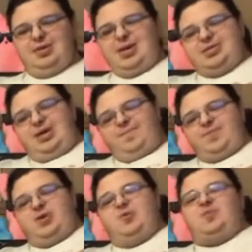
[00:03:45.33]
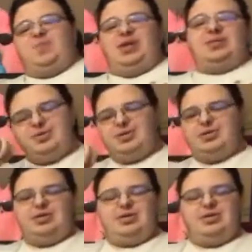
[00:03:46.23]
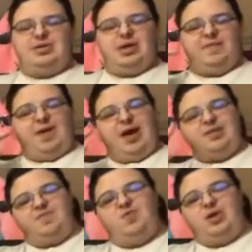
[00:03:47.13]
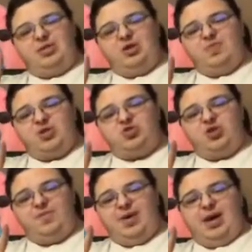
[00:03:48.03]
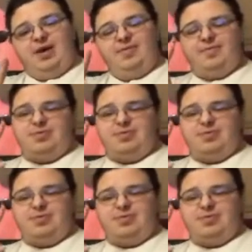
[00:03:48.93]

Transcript: That's it for USB. In fact, if you want a little bit of trivia,